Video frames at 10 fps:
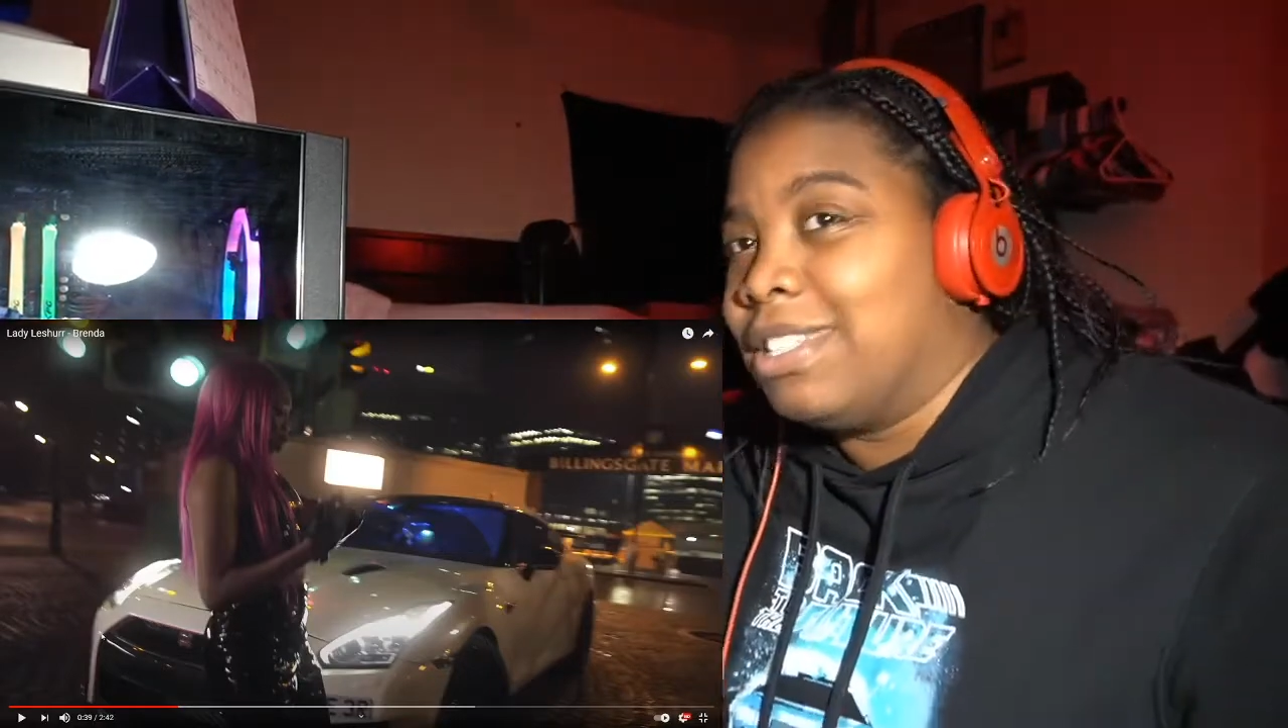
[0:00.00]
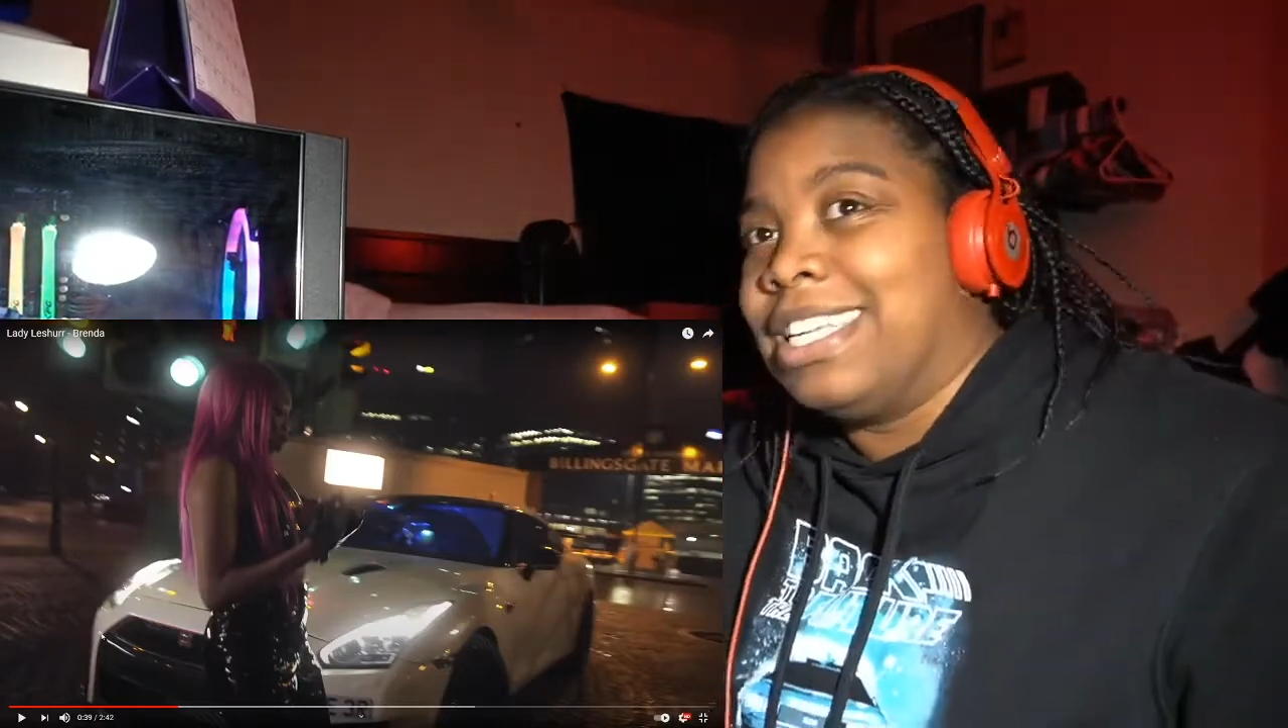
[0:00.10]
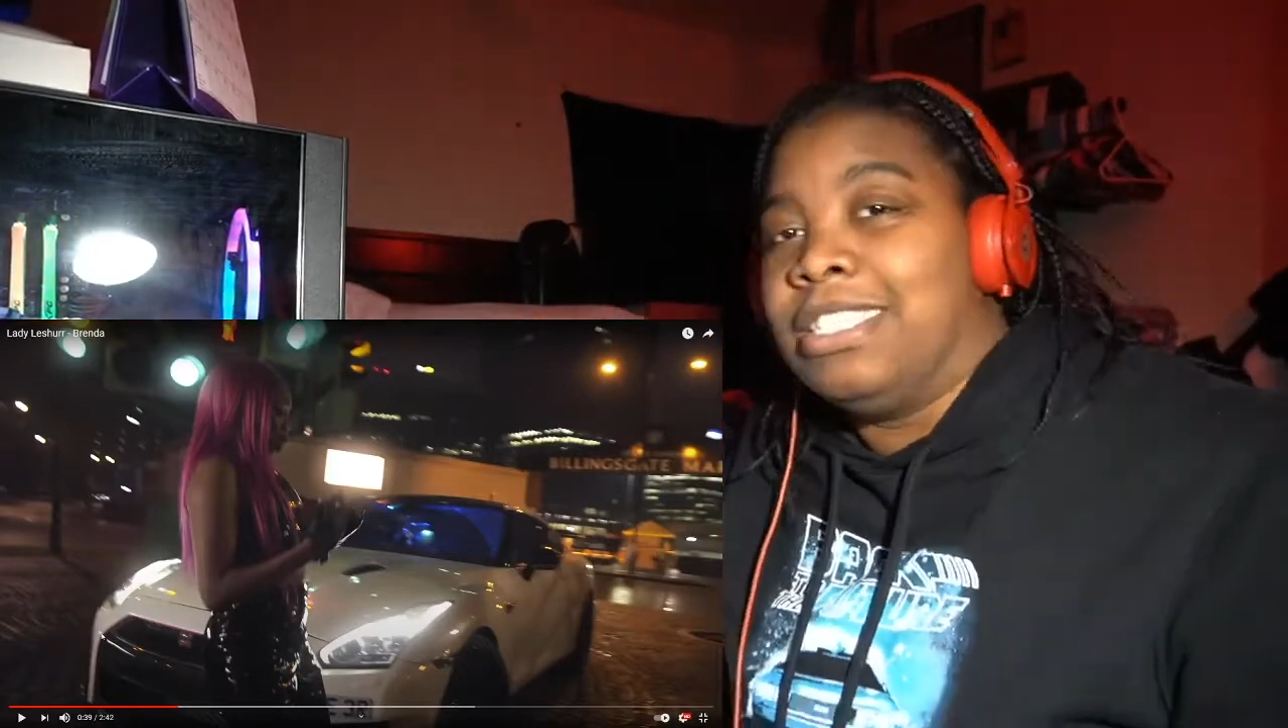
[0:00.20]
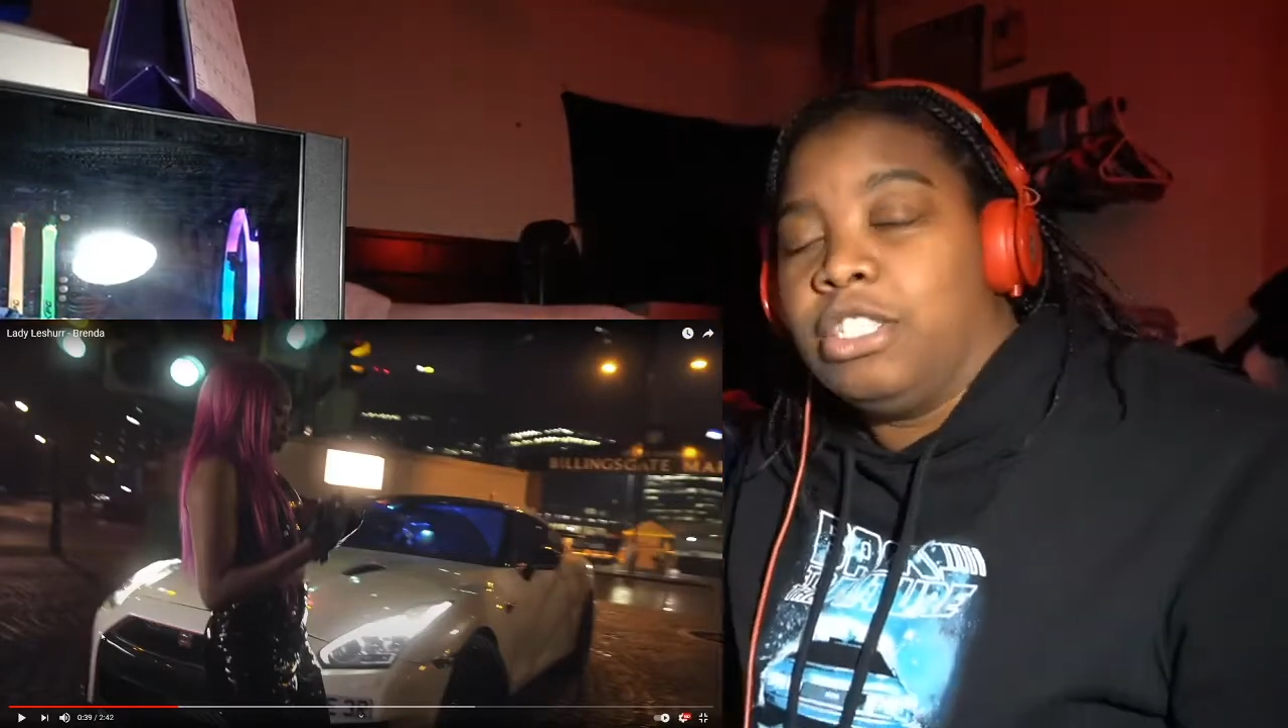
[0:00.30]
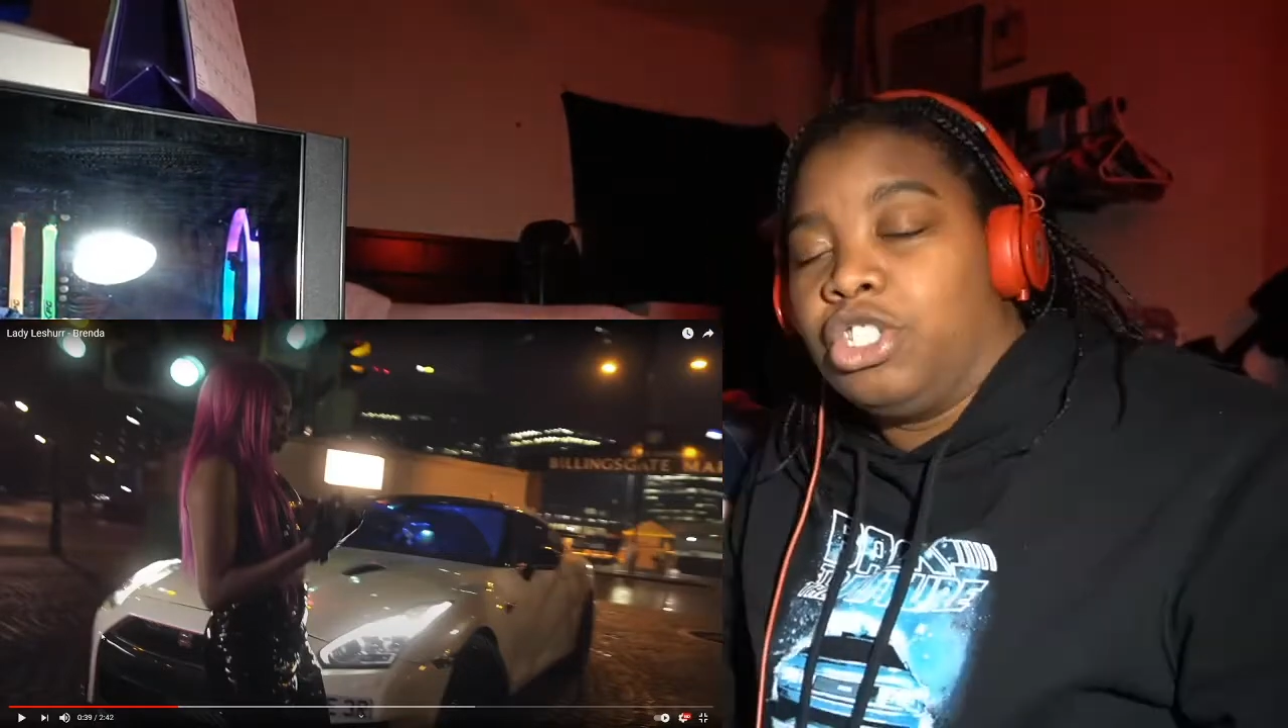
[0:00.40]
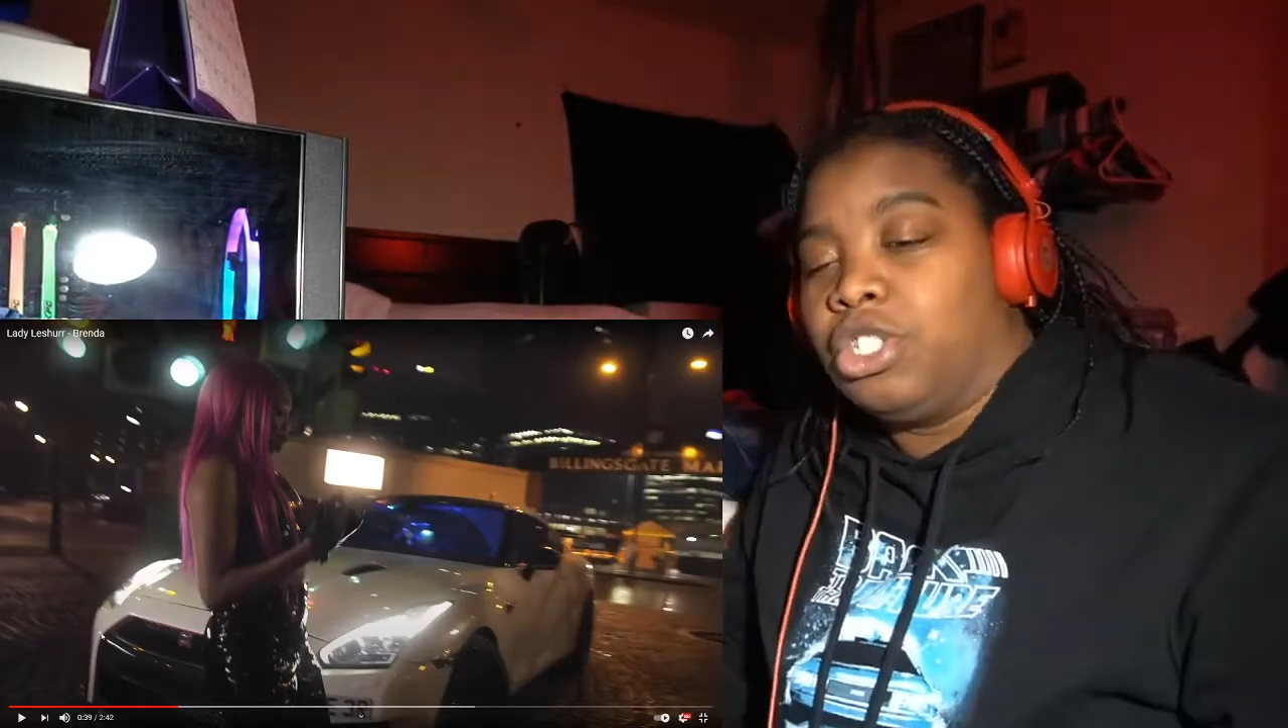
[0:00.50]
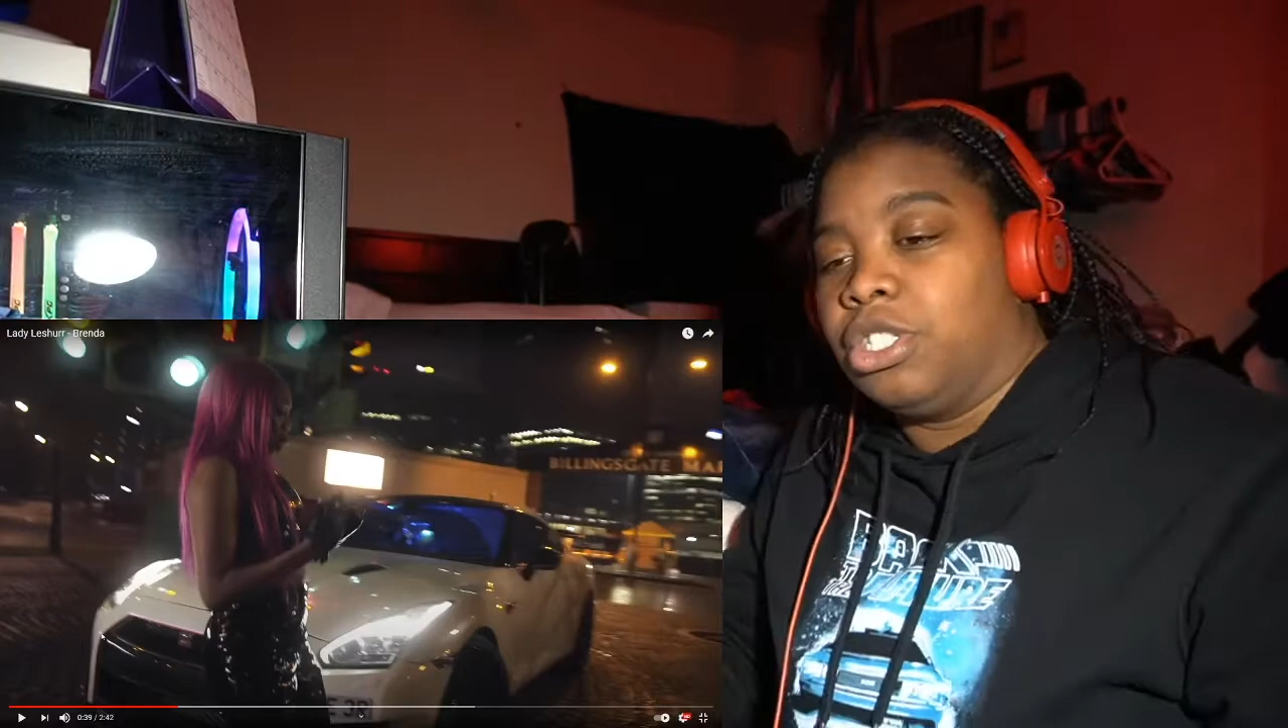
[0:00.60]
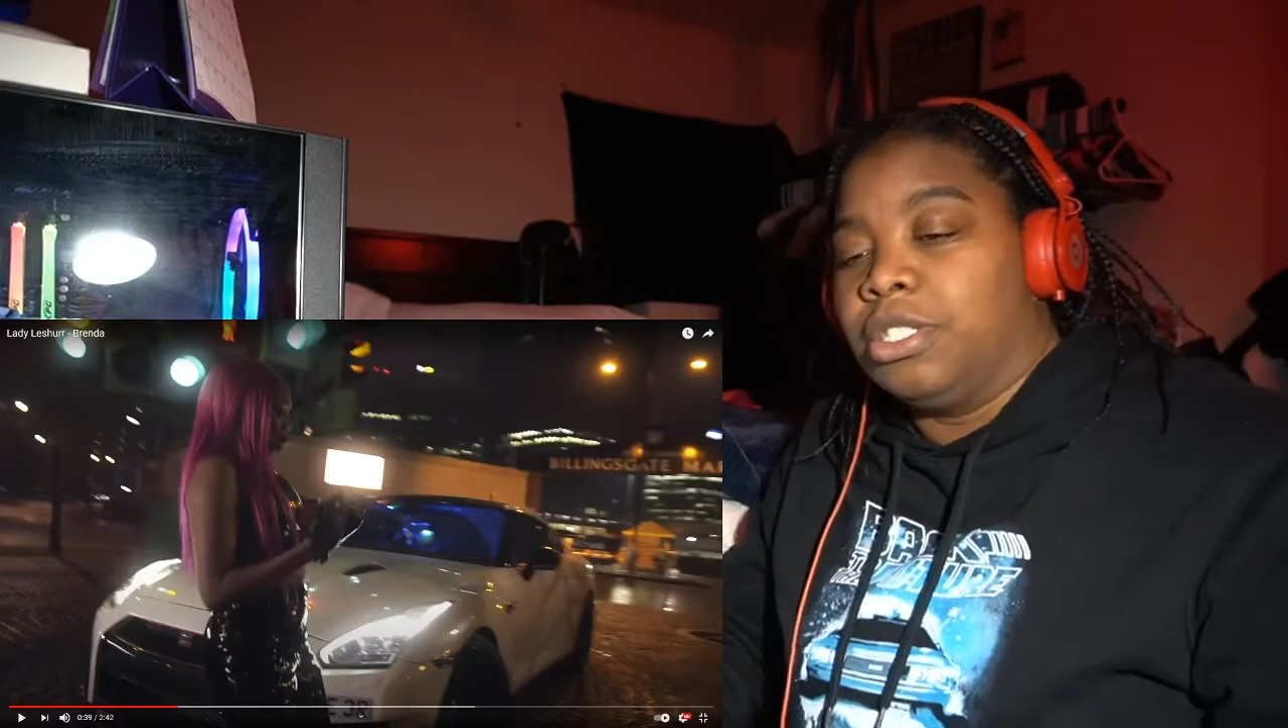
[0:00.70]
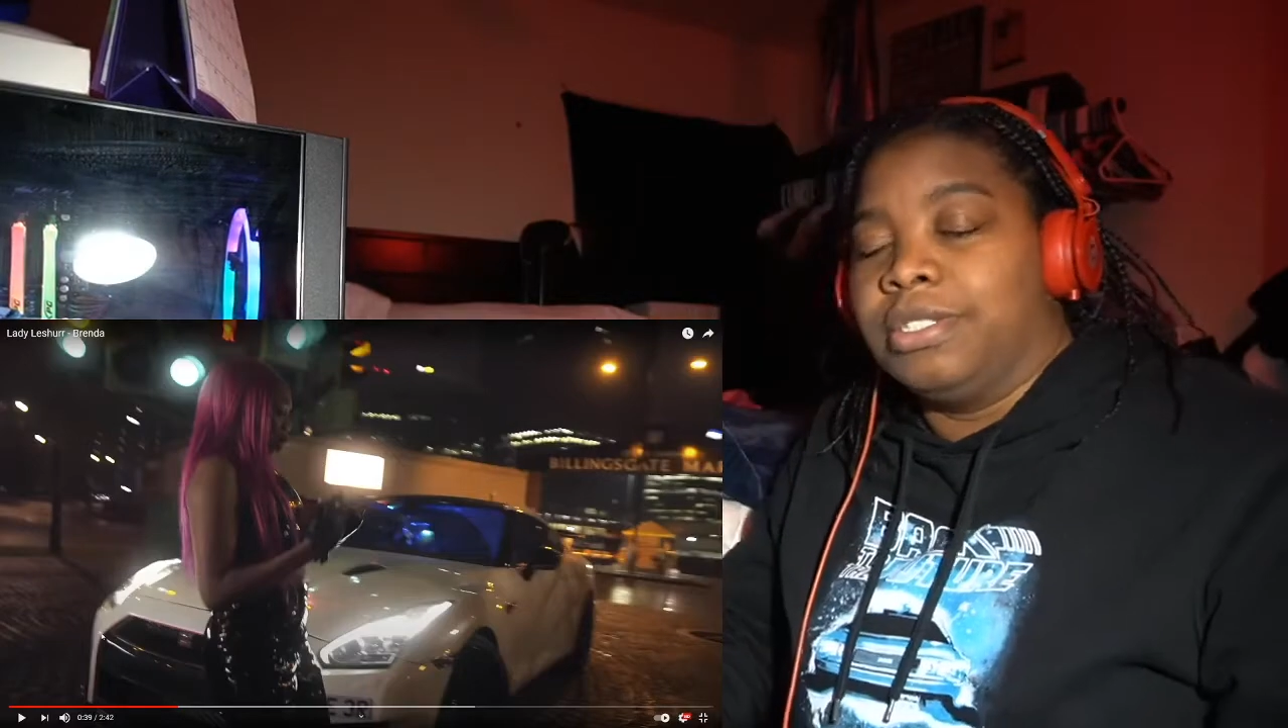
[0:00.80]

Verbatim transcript: Lady Leshurr?